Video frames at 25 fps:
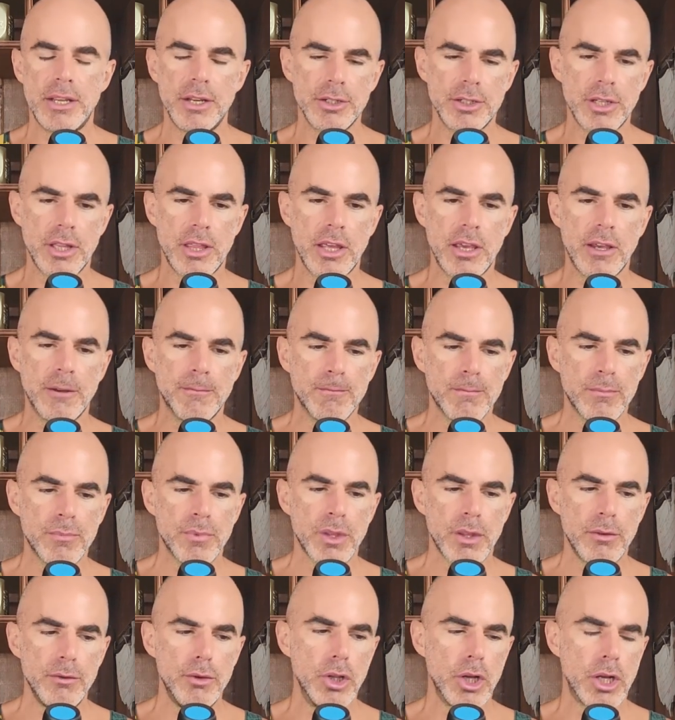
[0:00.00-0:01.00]
here's the thing.
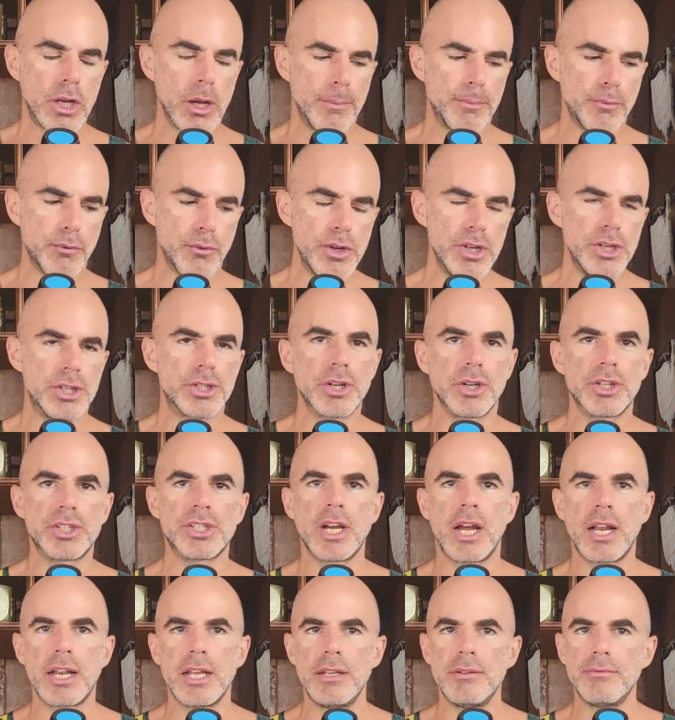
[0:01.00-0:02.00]
You look up research
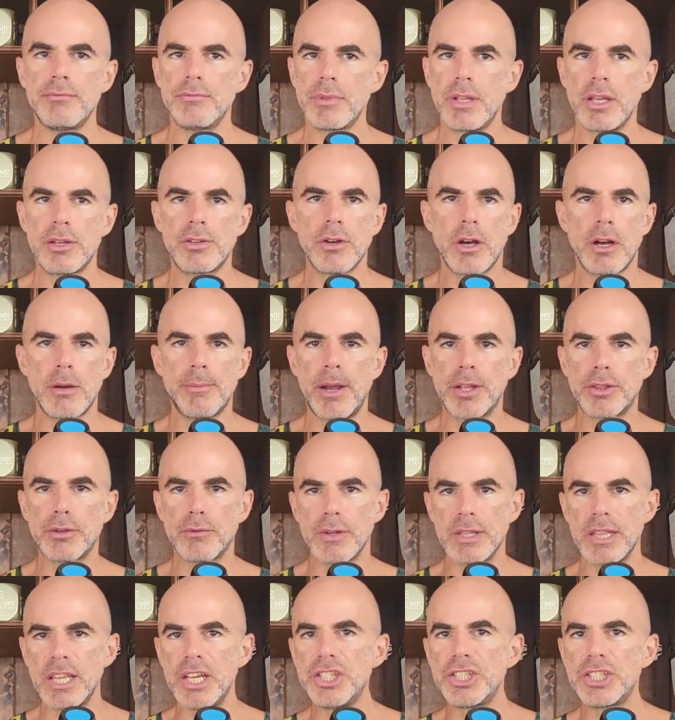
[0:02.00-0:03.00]
on it. They talk about the
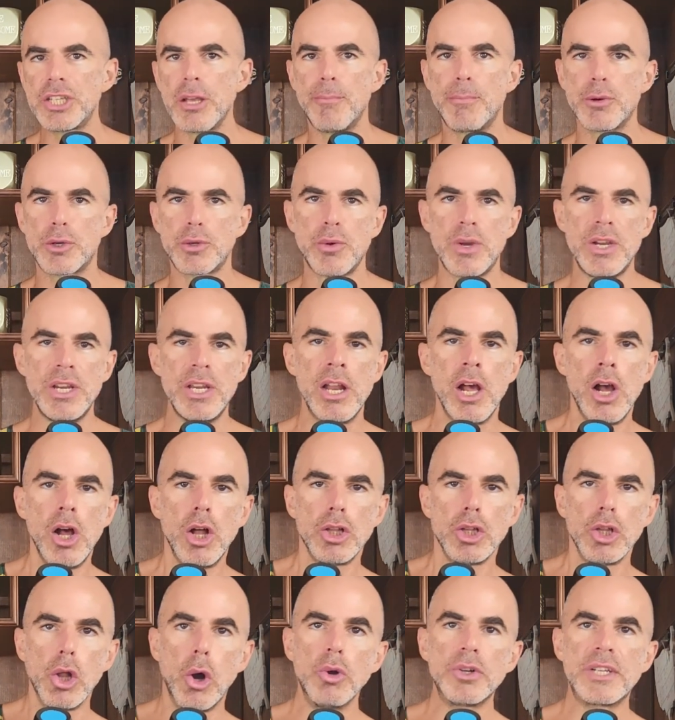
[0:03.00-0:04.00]
relationship between
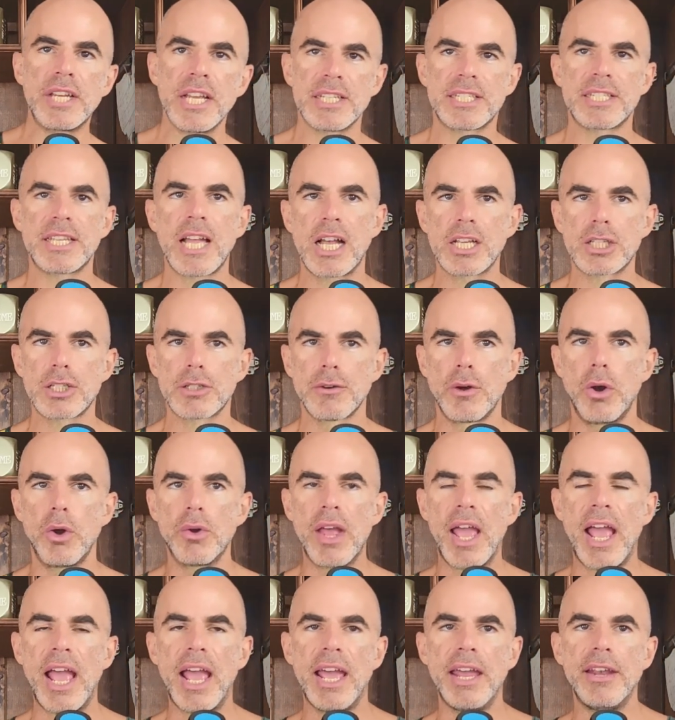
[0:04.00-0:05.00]
low
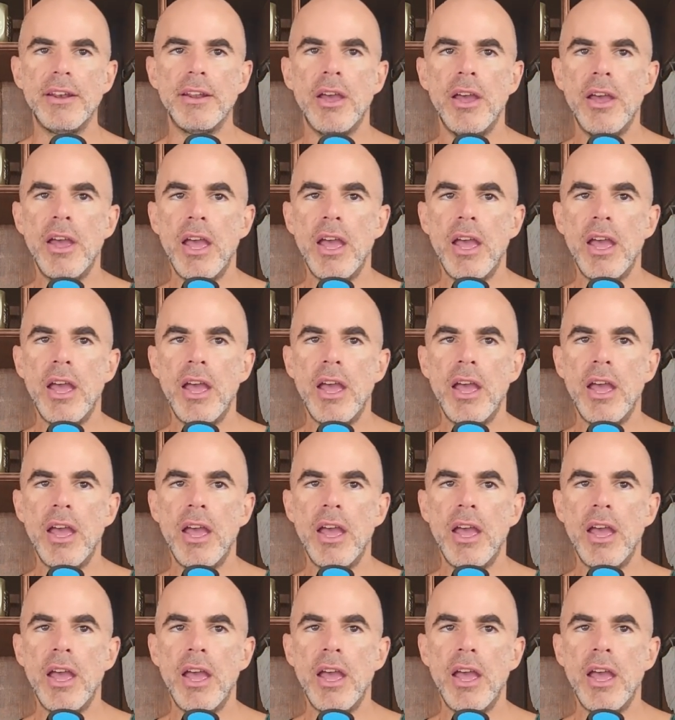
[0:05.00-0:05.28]
testosterone and